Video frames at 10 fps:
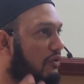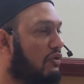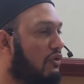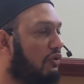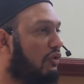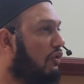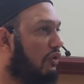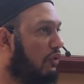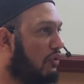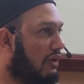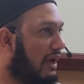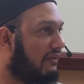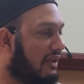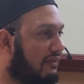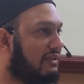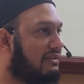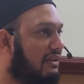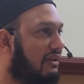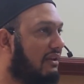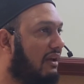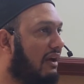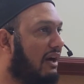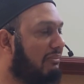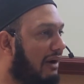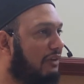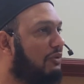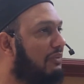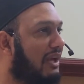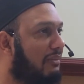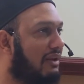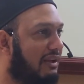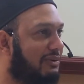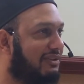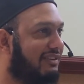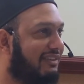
You have never seen a mountain become a cloud,